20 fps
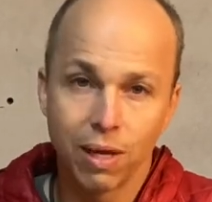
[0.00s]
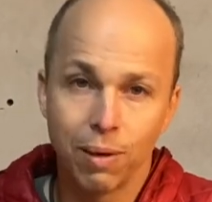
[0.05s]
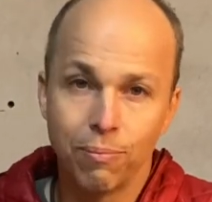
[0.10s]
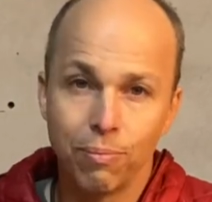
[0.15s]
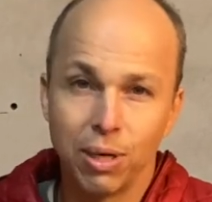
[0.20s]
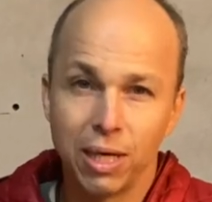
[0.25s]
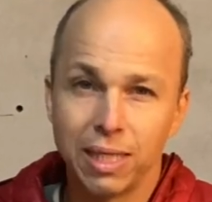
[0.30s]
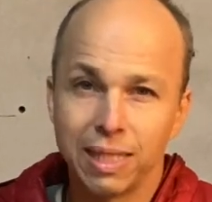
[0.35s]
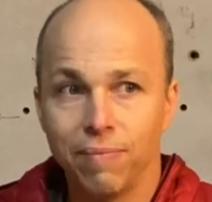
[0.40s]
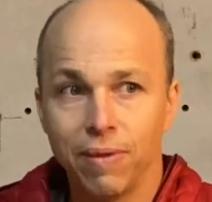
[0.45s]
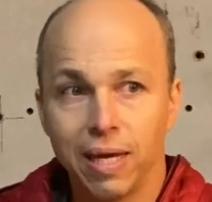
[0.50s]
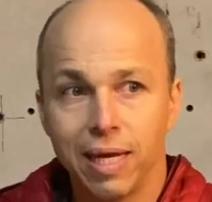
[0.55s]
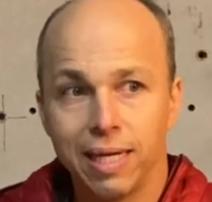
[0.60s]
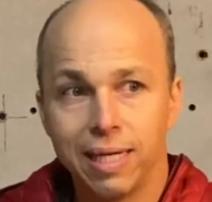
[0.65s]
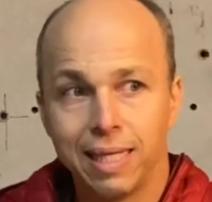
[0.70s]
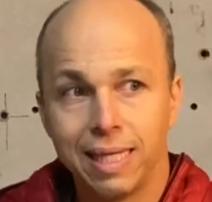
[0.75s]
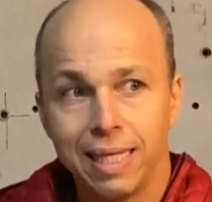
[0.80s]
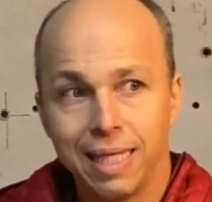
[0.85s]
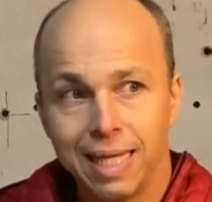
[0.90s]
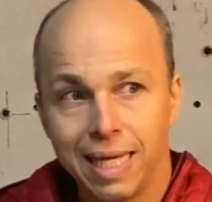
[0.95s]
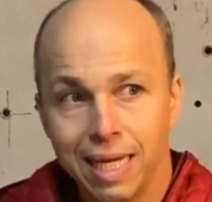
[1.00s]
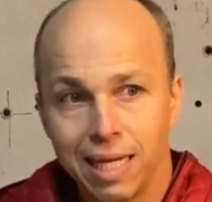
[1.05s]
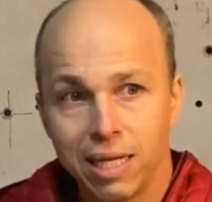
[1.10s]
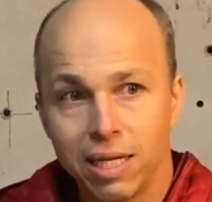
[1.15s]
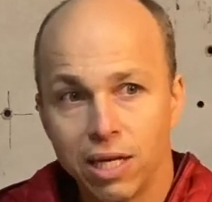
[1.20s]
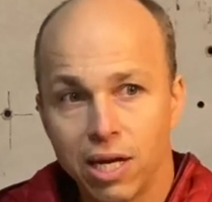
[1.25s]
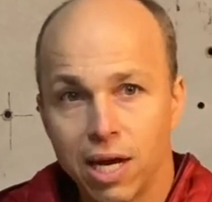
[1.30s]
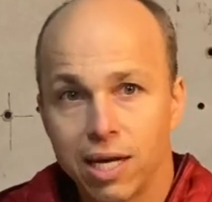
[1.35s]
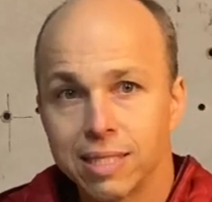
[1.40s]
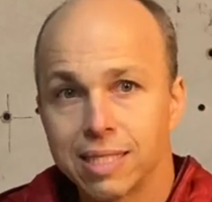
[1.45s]
but it did
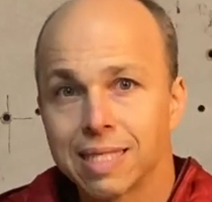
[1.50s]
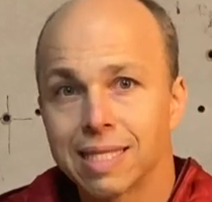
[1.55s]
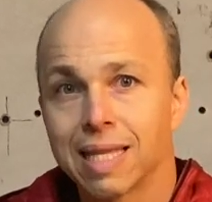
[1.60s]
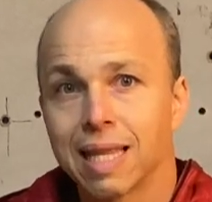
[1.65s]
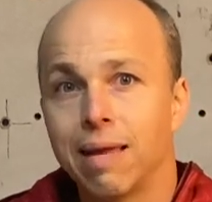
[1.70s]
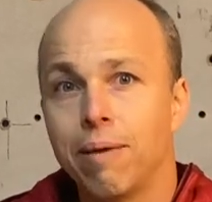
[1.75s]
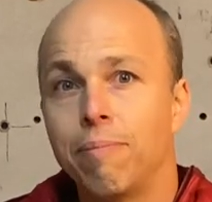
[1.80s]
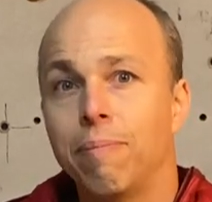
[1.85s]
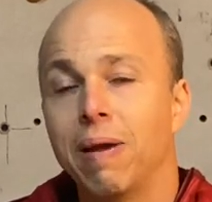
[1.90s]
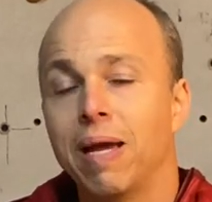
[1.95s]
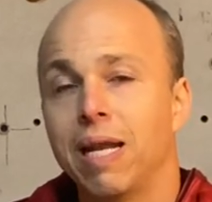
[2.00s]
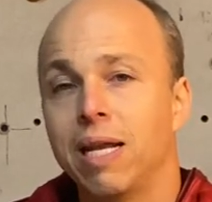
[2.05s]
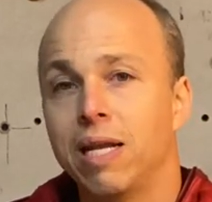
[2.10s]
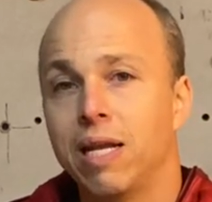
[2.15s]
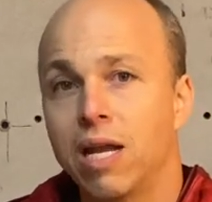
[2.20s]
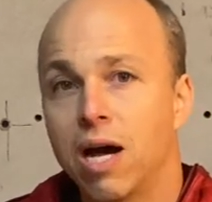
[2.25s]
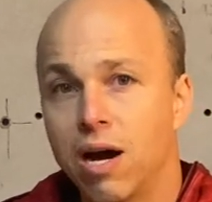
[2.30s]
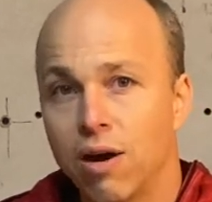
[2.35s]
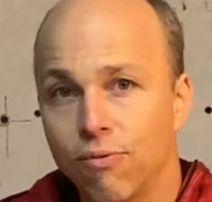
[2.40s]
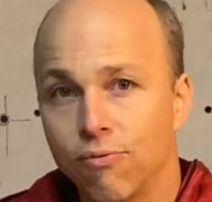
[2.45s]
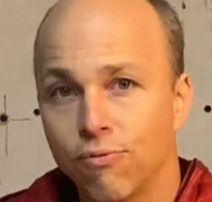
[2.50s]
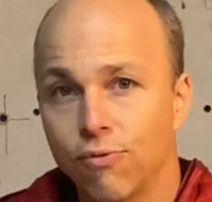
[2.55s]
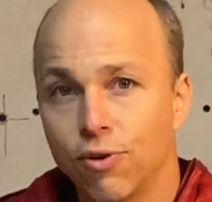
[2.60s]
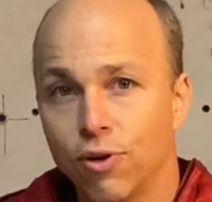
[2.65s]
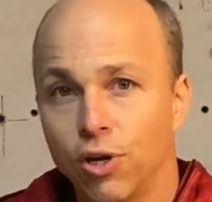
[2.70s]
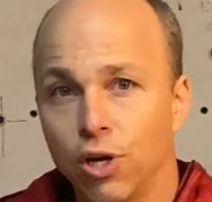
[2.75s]
not slip enough